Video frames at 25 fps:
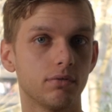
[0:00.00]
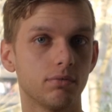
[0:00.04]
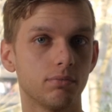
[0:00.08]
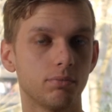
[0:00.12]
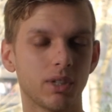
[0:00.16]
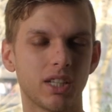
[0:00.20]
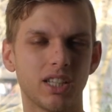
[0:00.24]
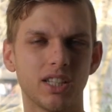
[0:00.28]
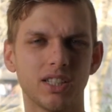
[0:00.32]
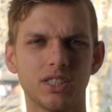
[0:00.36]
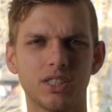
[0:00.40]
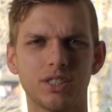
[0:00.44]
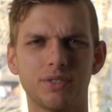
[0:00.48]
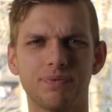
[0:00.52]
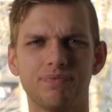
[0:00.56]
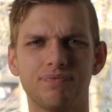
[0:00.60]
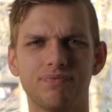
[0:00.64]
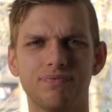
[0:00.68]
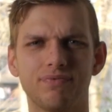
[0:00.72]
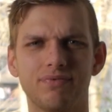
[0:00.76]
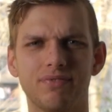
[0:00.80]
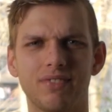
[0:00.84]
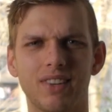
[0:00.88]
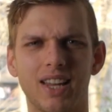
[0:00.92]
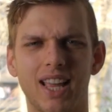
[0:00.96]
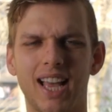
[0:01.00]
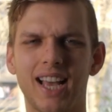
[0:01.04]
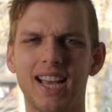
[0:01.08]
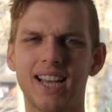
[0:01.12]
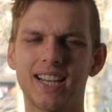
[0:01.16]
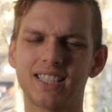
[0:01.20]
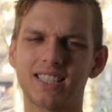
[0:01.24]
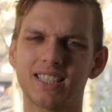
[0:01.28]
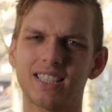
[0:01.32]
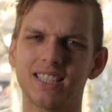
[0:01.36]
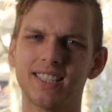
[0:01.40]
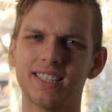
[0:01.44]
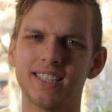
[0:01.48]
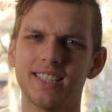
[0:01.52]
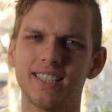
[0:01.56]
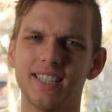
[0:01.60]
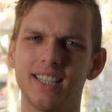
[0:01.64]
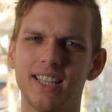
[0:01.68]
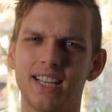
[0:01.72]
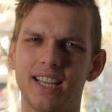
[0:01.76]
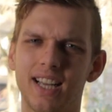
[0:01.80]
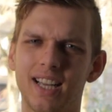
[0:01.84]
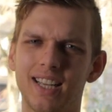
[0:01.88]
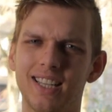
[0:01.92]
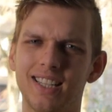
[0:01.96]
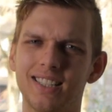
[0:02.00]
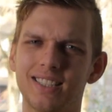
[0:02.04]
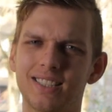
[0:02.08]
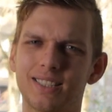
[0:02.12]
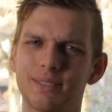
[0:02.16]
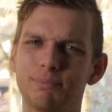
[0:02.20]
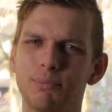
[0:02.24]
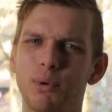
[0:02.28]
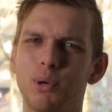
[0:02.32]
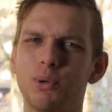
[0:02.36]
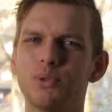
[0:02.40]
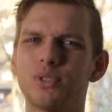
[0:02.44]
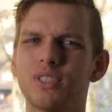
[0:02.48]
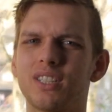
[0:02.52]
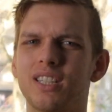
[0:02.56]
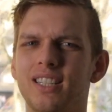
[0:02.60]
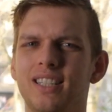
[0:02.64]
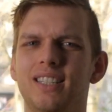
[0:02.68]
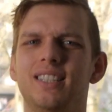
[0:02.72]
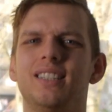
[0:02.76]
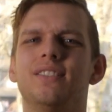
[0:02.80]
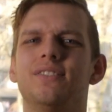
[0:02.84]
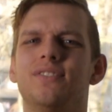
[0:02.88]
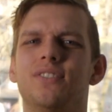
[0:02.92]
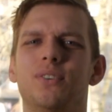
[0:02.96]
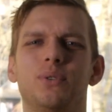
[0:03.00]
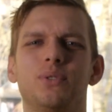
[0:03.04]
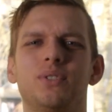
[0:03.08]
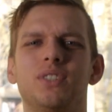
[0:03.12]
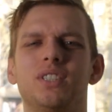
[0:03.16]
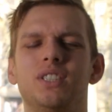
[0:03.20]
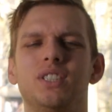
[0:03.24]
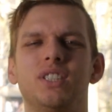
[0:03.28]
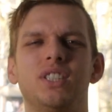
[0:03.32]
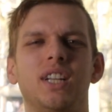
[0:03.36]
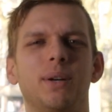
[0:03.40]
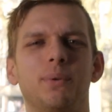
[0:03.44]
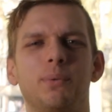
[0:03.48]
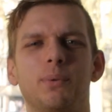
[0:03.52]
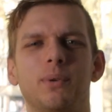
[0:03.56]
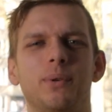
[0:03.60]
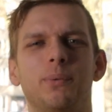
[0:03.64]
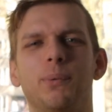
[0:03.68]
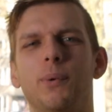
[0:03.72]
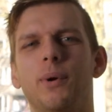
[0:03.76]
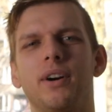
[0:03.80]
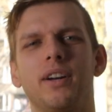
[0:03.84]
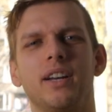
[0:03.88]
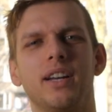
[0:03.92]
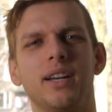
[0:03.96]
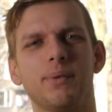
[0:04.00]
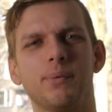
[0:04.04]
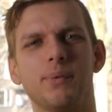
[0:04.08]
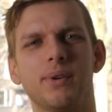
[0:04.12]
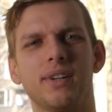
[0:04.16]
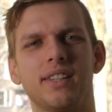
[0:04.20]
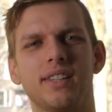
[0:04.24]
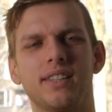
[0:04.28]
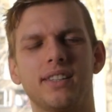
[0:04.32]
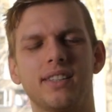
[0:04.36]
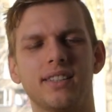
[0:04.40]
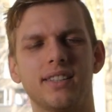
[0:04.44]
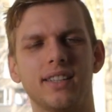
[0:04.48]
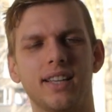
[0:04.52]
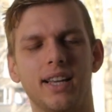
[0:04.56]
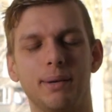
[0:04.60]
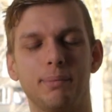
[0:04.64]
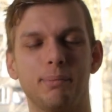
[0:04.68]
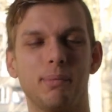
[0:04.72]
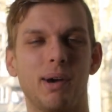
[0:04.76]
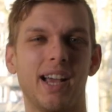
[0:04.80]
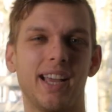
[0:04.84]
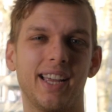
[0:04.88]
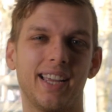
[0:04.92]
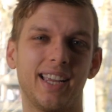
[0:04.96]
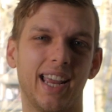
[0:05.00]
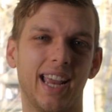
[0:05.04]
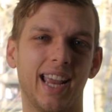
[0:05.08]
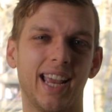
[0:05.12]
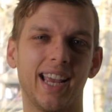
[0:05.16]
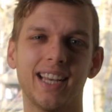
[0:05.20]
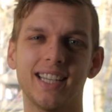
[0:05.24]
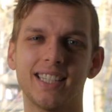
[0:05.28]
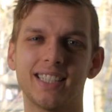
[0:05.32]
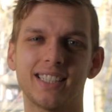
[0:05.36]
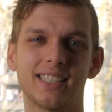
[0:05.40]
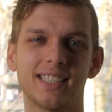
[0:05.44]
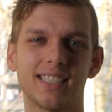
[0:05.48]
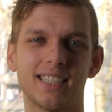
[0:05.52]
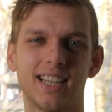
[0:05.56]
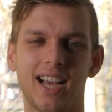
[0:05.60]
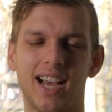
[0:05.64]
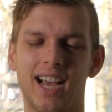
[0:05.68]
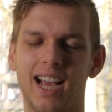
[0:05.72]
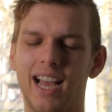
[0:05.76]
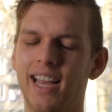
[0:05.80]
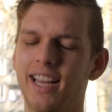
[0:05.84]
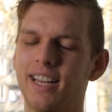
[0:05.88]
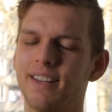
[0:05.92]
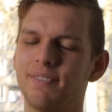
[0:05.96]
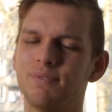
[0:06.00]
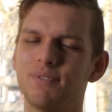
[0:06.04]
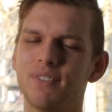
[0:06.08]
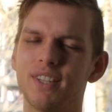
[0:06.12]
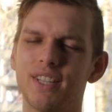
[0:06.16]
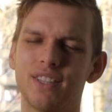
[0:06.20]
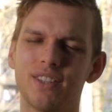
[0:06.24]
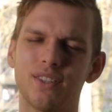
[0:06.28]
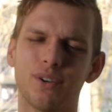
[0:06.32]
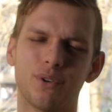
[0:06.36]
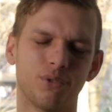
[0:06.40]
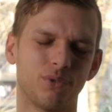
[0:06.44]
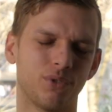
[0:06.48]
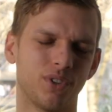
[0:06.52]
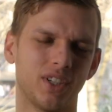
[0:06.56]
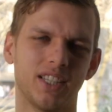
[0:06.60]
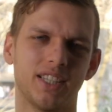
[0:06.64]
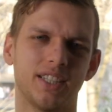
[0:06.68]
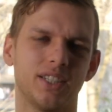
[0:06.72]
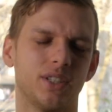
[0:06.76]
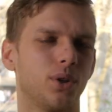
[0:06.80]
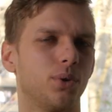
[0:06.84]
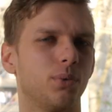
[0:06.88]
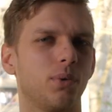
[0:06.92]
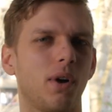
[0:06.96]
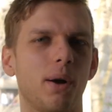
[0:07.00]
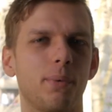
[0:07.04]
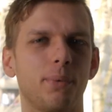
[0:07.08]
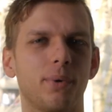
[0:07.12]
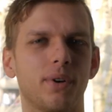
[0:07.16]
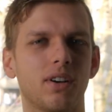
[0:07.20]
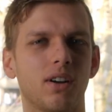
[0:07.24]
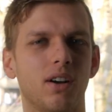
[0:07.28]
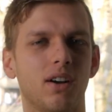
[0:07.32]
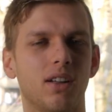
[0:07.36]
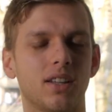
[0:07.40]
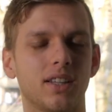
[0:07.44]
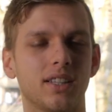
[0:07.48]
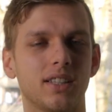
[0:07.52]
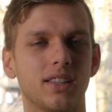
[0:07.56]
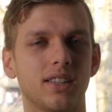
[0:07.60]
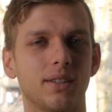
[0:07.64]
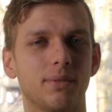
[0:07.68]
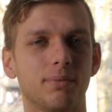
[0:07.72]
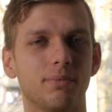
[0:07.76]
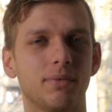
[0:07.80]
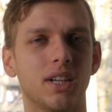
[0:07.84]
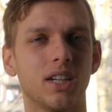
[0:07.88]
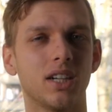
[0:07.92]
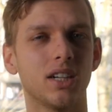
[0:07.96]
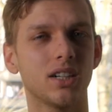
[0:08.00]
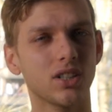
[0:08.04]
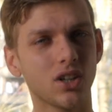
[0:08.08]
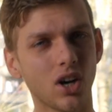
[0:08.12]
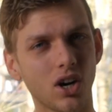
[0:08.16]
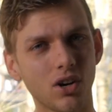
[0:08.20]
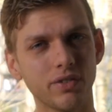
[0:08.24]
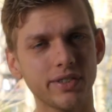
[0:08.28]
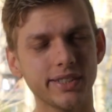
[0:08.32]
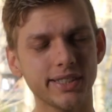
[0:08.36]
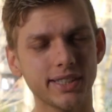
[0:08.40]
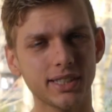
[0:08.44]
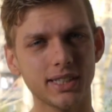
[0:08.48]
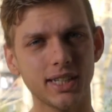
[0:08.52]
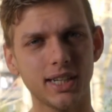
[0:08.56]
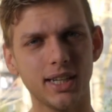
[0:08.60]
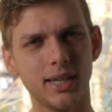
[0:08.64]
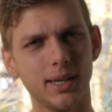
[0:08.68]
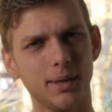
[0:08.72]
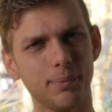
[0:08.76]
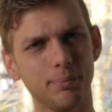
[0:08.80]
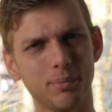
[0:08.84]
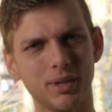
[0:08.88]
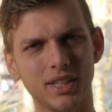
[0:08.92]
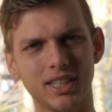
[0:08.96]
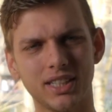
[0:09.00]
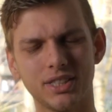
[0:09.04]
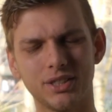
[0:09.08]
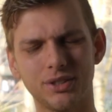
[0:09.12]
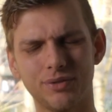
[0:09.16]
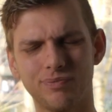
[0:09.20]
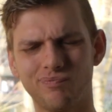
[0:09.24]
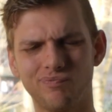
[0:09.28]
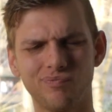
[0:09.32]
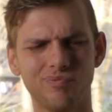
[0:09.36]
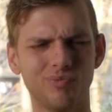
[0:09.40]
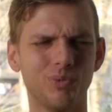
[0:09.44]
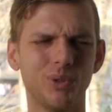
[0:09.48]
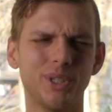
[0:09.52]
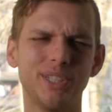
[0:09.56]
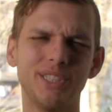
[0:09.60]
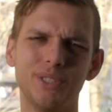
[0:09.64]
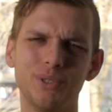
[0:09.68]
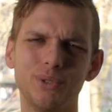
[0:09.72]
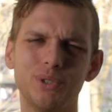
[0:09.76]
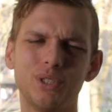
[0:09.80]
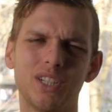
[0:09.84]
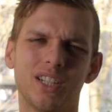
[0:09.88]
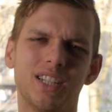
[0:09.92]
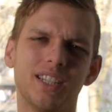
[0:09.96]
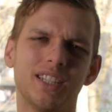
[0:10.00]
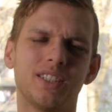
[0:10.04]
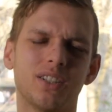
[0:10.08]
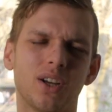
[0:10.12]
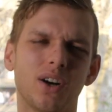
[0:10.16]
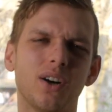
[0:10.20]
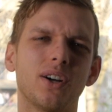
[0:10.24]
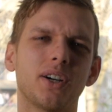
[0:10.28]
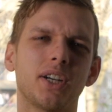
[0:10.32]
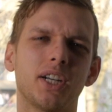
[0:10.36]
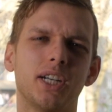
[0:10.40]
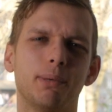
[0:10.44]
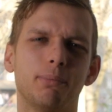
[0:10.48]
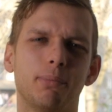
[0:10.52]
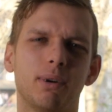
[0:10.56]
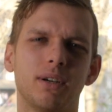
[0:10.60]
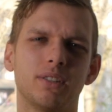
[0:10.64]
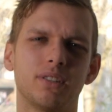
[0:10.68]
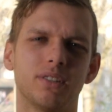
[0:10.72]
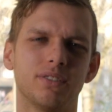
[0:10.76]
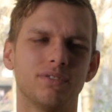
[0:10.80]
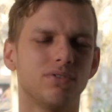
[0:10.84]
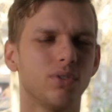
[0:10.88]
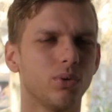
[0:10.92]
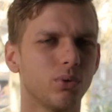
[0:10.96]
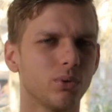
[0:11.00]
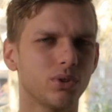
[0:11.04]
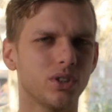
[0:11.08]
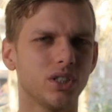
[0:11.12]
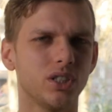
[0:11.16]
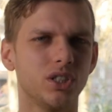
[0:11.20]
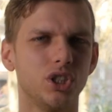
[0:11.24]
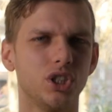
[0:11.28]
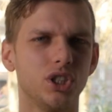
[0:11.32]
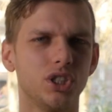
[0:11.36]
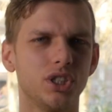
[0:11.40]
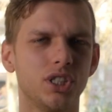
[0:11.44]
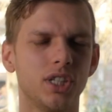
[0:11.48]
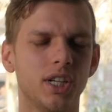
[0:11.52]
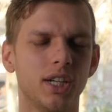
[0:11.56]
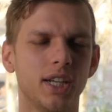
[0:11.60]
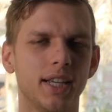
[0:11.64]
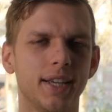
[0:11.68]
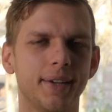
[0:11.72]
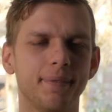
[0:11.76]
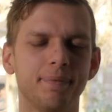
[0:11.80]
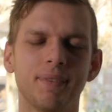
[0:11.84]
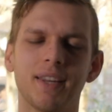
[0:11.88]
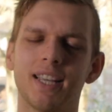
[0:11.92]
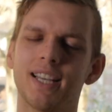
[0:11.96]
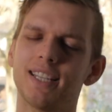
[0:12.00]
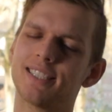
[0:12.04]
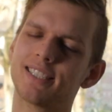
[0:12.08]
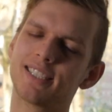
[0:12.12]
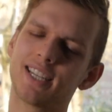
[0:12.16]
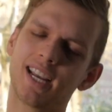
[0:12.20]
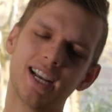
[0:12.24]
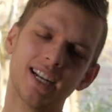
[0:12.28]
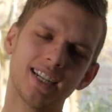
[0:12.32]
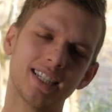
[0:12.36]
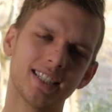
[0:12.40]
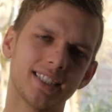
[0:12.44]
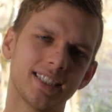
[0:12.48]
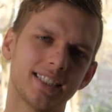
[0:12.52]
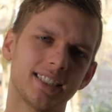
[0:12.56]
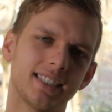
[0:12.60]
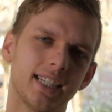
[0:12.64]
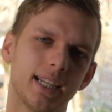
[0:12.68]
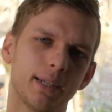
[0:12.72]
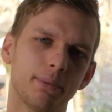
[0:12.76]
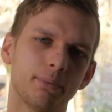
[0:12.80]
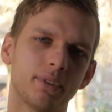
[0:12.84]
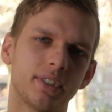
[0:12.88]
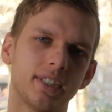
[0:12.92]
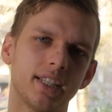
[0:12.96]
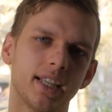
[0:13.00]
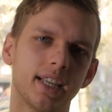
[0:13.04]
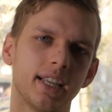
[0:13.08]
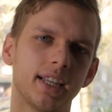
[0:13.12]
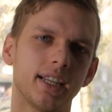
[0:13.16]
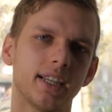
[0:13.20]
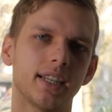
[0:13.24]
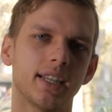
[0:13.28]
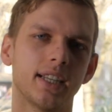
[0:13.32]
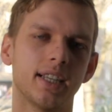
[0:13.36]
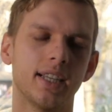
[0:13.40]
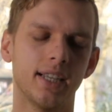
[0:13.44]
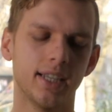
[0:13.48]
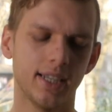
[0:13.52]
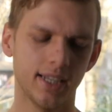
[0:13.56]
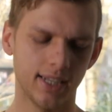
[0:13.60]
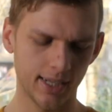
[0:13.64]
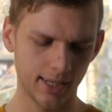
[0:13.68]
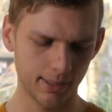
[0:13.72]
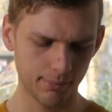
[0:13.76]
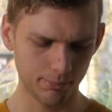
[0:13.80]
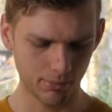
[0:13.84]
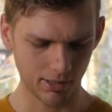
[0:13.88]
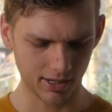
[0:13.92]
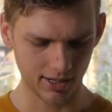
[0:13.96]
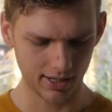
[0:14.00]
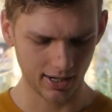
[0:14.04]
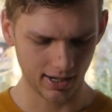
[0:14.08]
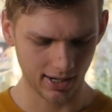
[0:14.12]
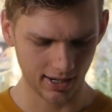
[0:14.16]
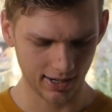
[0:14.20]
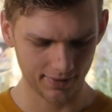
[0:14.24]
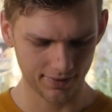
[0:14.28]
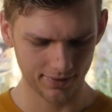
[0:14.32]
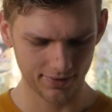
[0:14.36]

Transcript: Because actually, it's mostly the voltage that we're working with. In my case, I don't really know why we're calling them currents, because we're usually talking about the voltages. It's kind of the same thing, but